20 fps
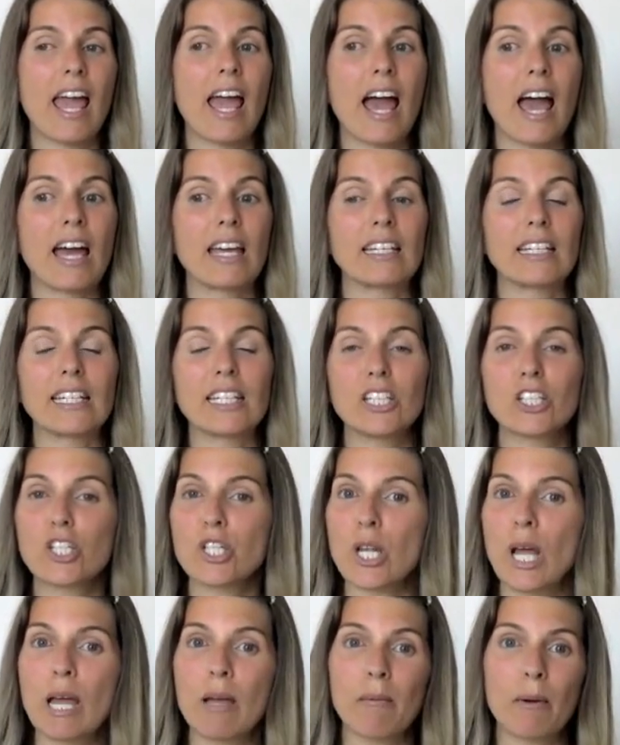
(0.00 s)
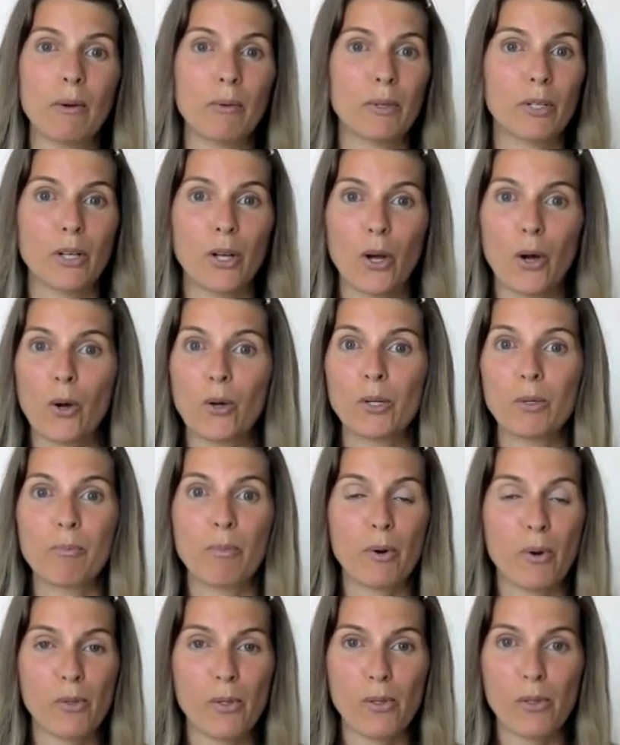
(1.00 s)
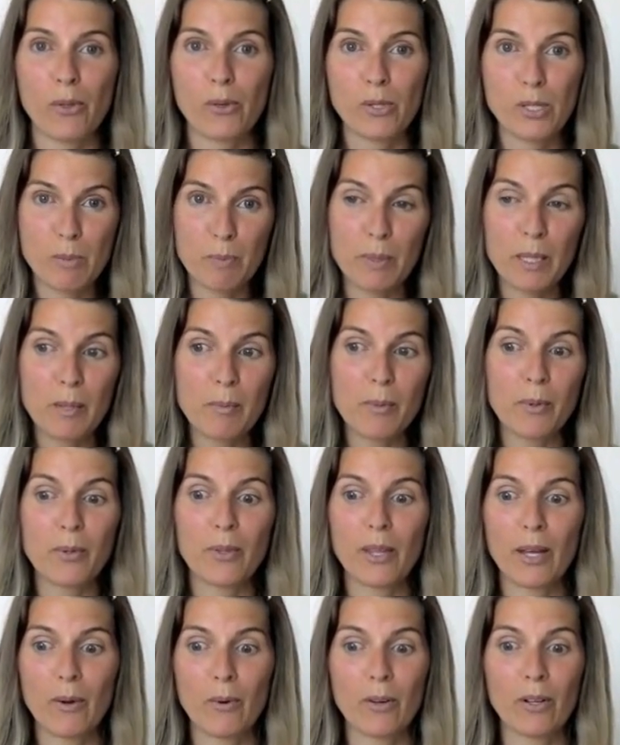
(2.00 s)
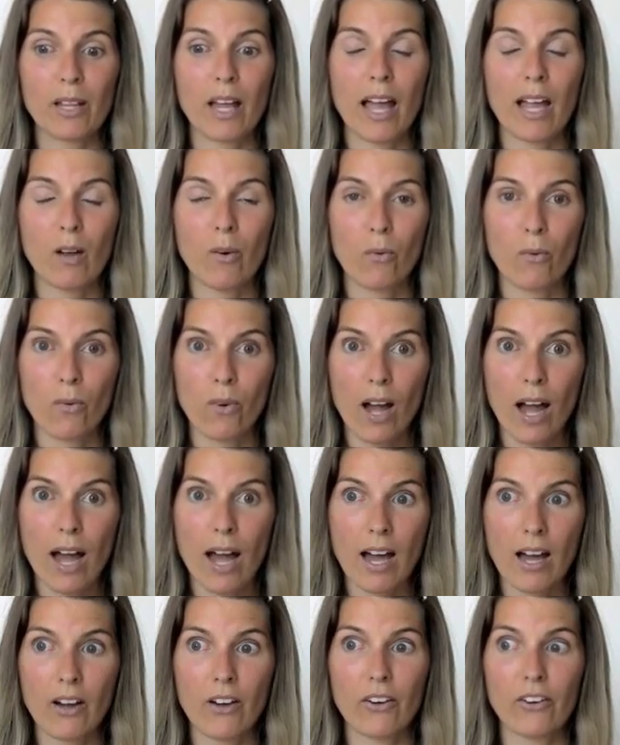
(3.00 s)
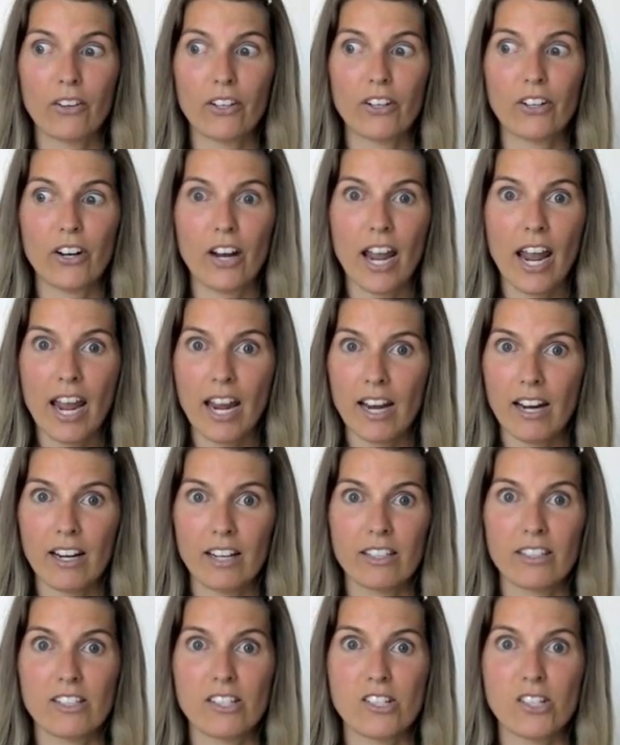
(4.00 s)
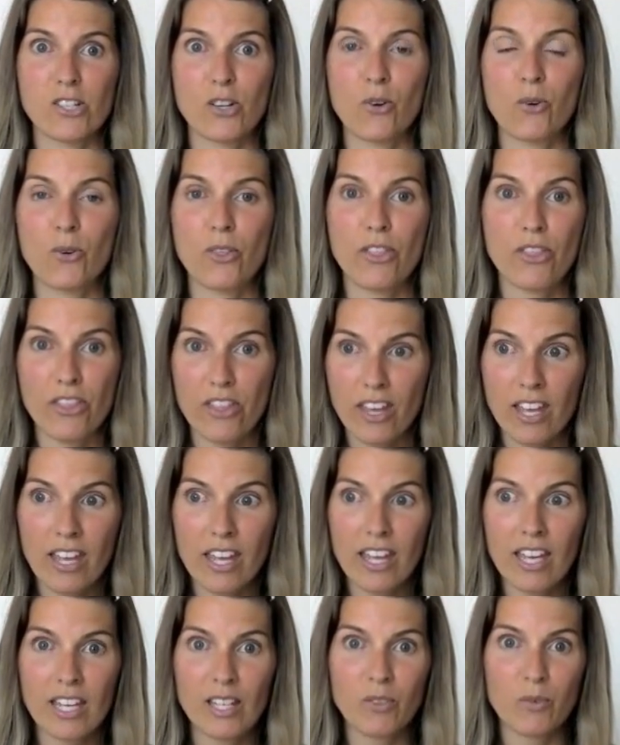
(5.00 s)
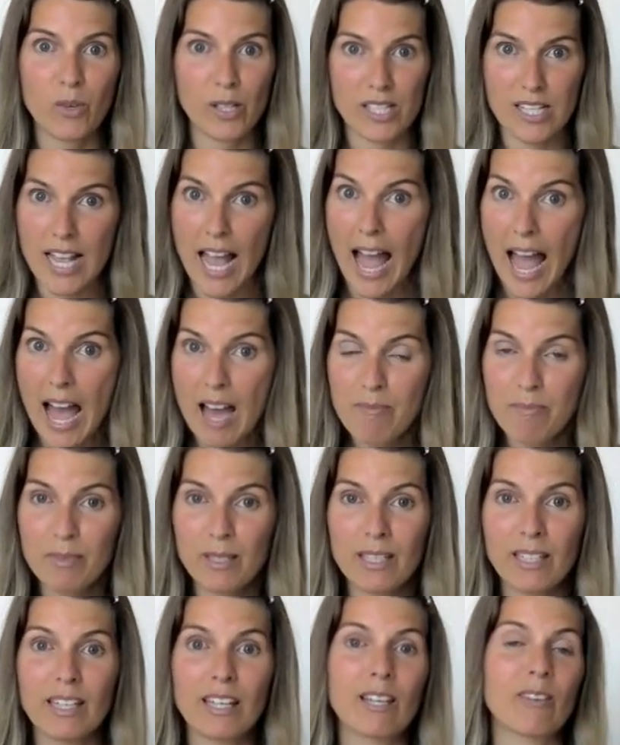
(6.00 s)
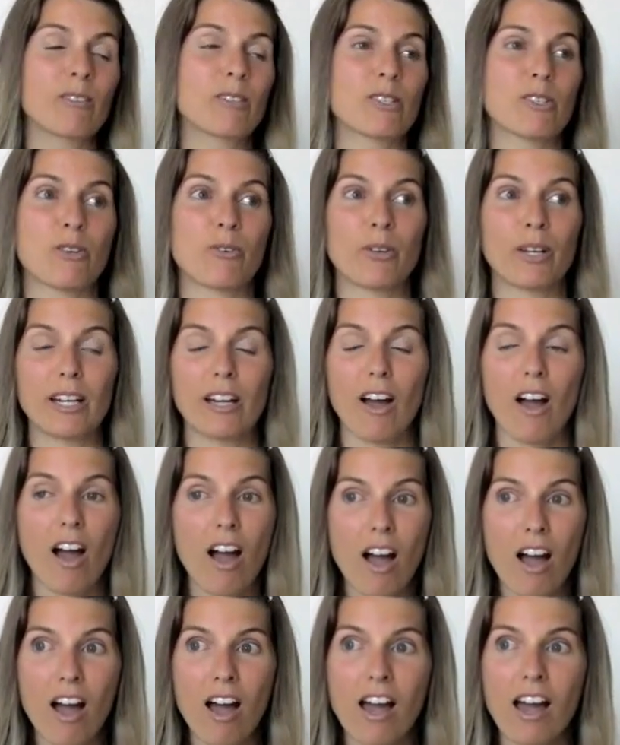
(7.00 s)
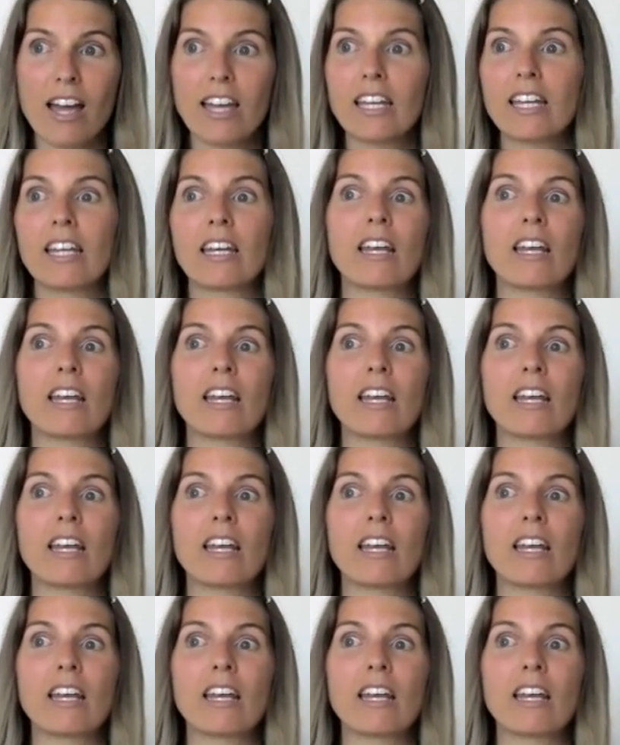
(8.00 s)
And each time I would go to both of those people, they were like, wow, your hair is so thin, what's happening, what's going on?